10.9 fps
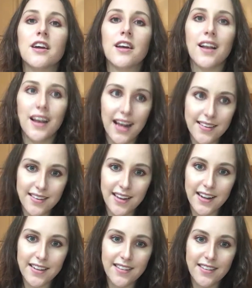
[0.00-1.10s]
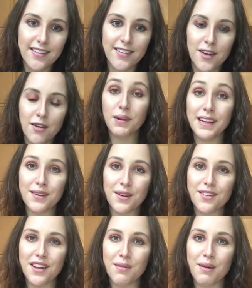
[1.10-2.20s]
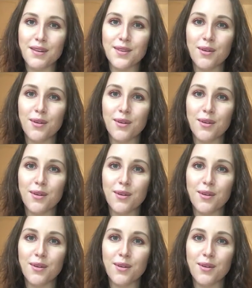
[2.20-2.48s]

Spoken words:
classics, so please go and check them out.